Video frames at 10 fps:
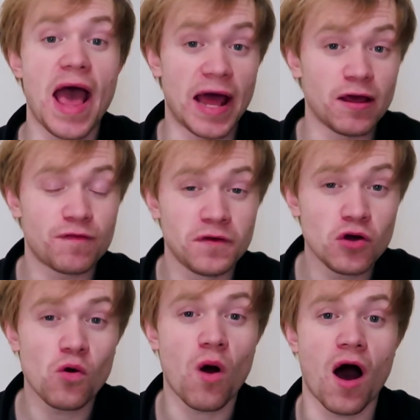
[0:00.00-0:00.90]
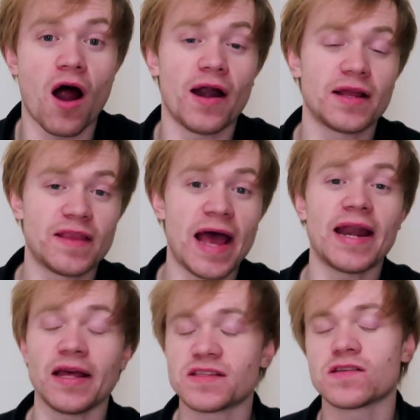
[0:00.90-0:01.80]
And if you are,
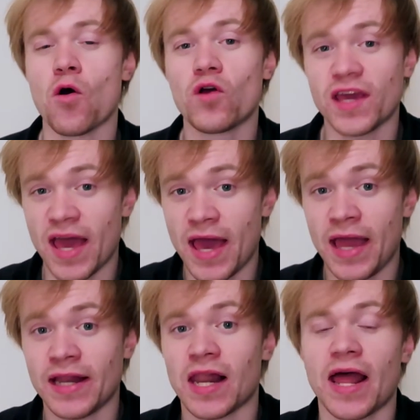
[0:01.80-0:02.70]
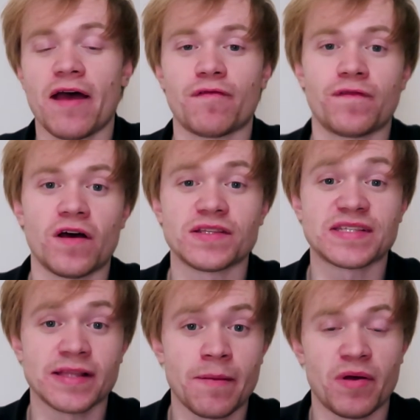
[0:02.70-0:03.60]
then it's okay to let fun
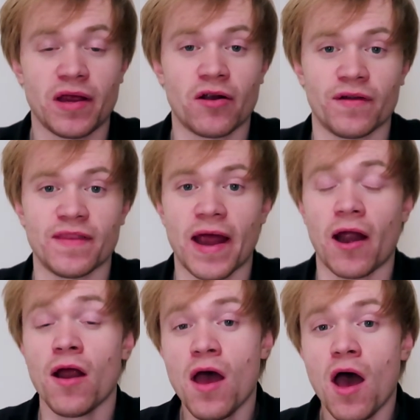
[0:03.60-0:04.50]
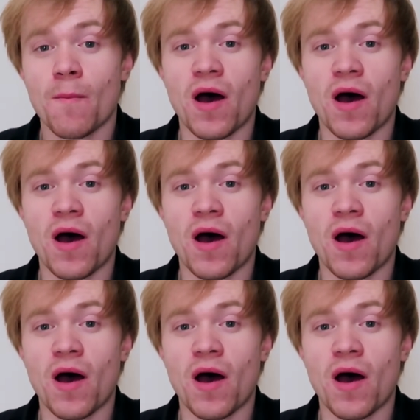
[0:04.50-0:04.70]
slip here and there.